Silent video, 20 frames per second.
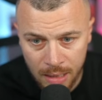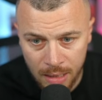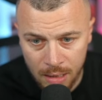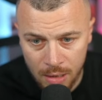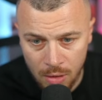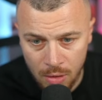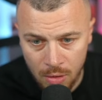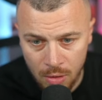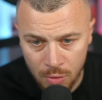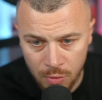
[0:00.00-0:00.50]
I
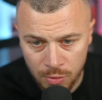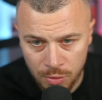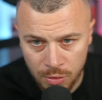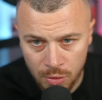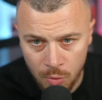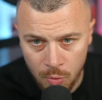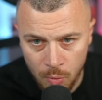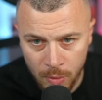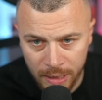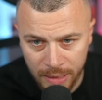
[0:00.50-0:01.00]
go
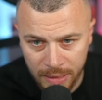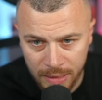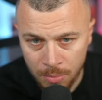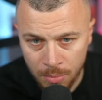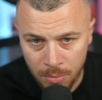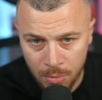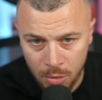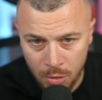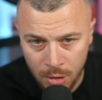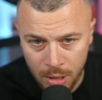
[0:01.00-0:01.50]
also with
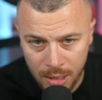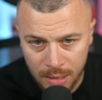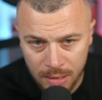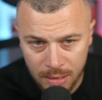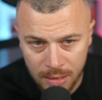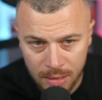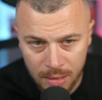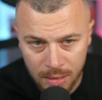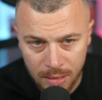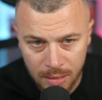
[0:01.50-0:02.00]

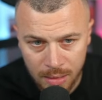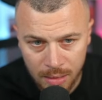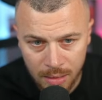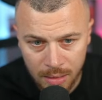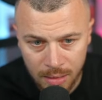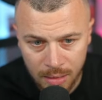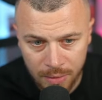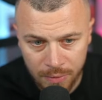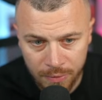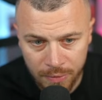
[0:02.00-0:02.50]
Morata,
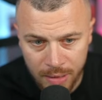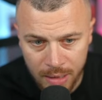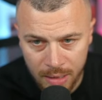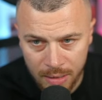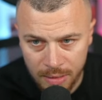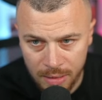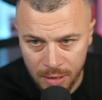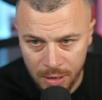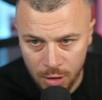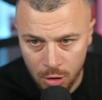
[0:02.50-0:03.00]

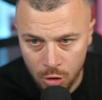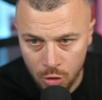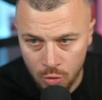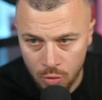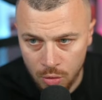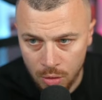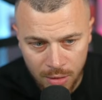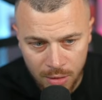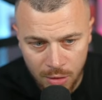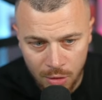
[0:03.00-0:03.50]

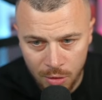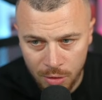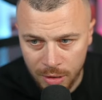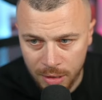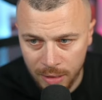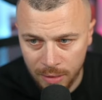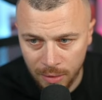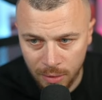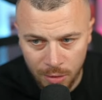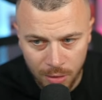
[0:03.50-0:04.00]
Guardiol,
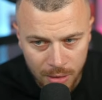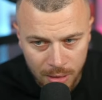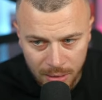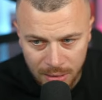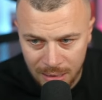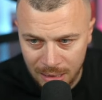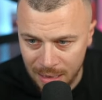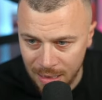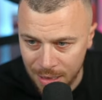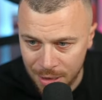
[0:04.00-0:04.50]
Koke,
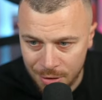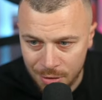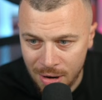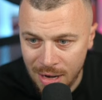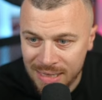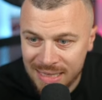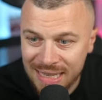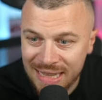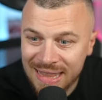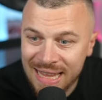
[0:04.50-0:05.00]
Locatelli.
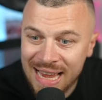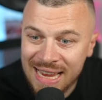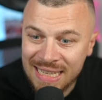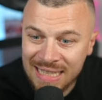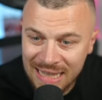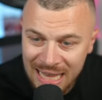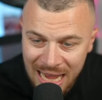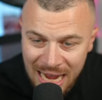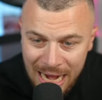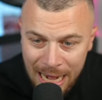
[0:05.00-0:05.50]
Crossy
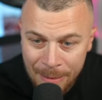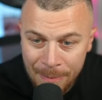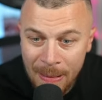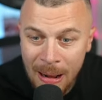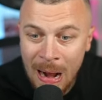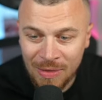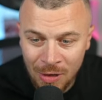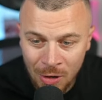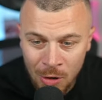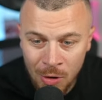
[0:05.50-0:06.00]
next time.
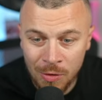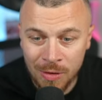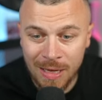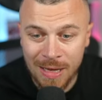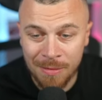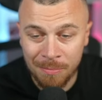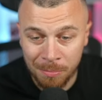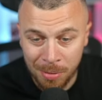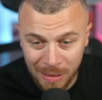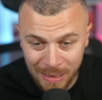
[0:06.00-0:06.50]
Don't
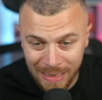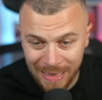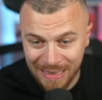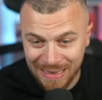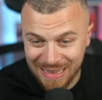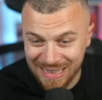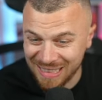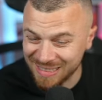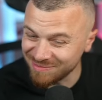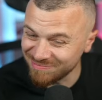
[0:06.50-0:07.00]

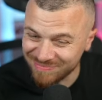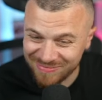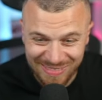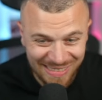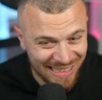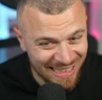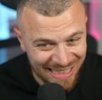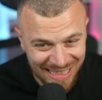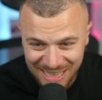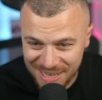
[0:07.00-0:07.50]
complete.
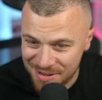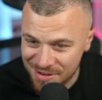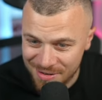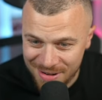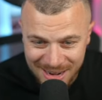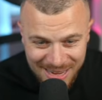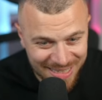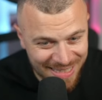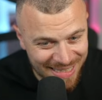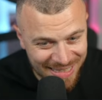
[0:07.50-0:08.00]

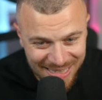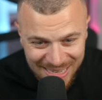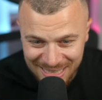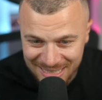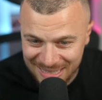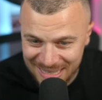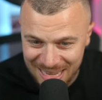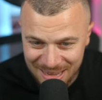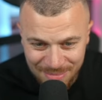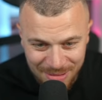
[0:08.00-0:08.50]
Crossy
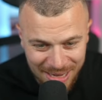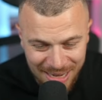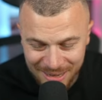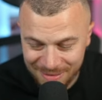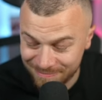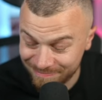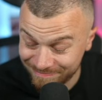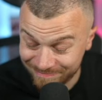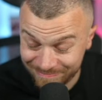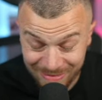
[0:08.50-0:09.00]
next time, yeah.
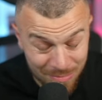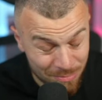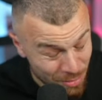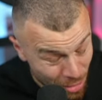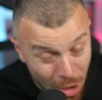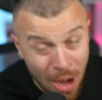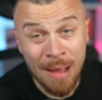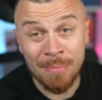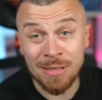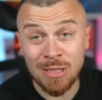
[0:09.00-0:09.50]

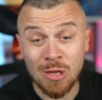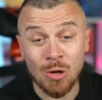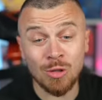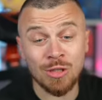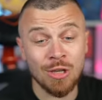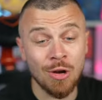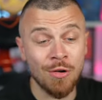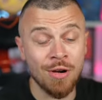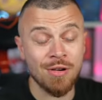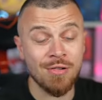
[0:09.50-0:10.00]
Bro, I'm so
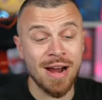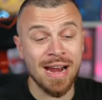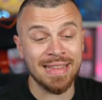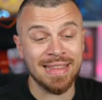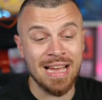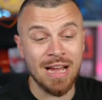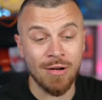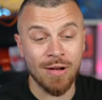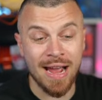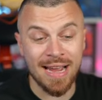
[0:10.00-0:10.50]
sorry
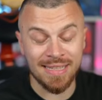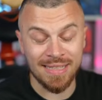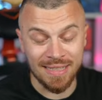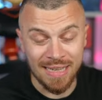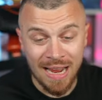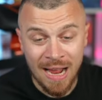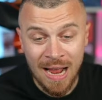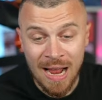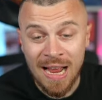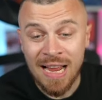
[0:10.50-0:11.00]
right now, guys.
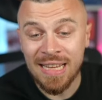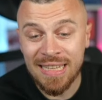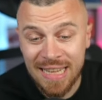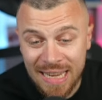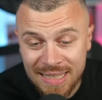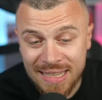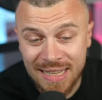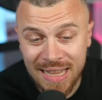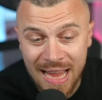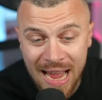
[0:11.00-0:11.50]

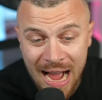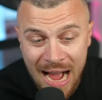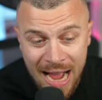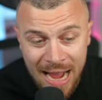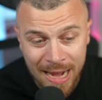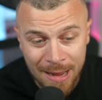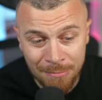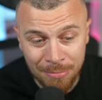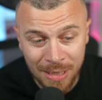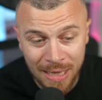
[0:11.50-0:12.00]
Yesterday,
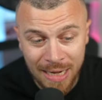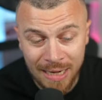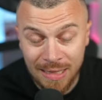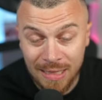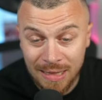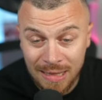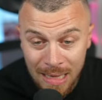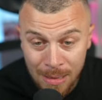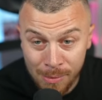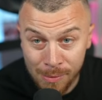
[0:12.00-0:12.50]
I completed
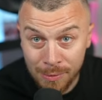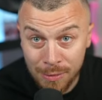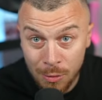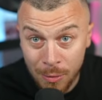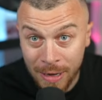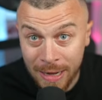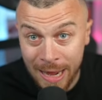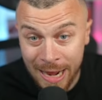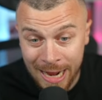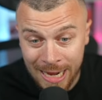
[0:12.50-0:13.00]
the Team of the
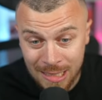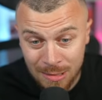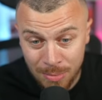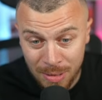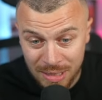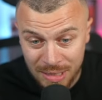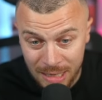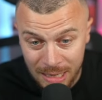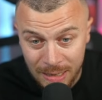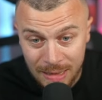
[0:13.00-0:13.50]
Week
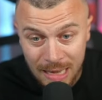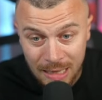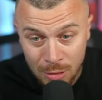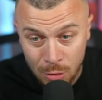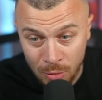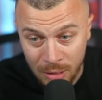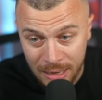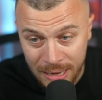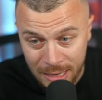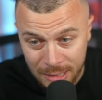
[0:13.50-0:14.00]
SBC. Not
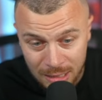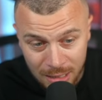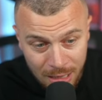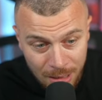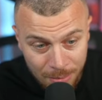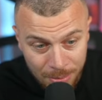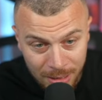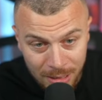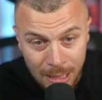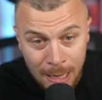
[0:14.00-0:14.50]
only
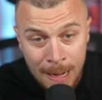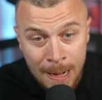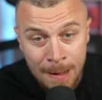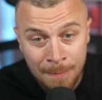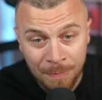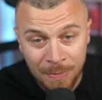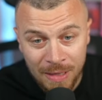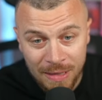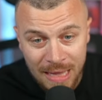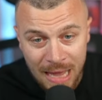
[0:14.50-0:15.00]
yesterday, but
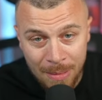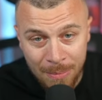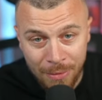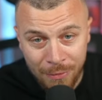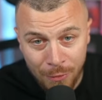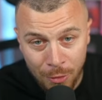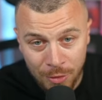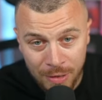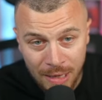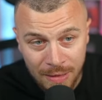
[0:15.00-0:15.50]
the day
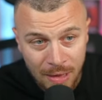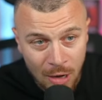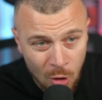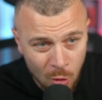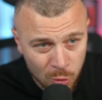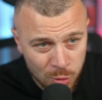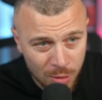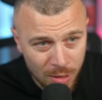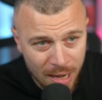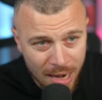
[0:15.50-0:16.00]
before that
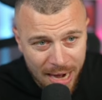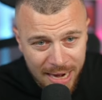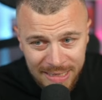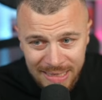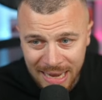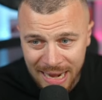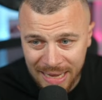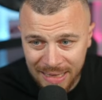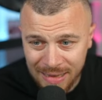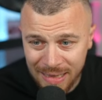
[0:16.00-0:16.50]
also,
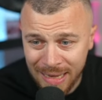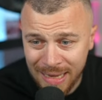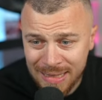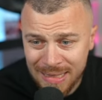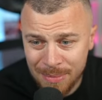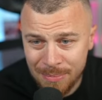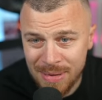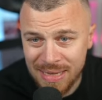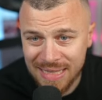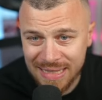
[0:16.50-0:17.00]
guys. And
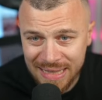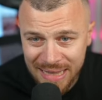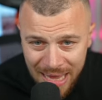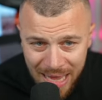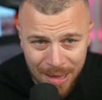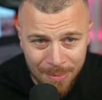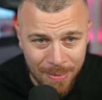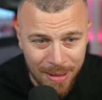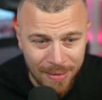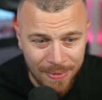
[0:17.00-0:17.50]
it's a
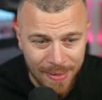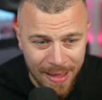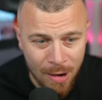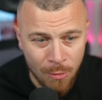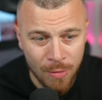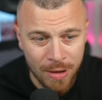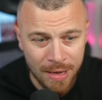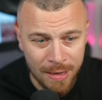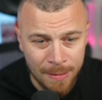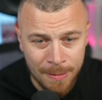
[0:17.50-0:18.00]
mistake, man. Now
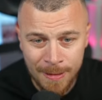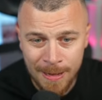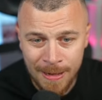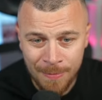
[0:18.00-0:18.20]
we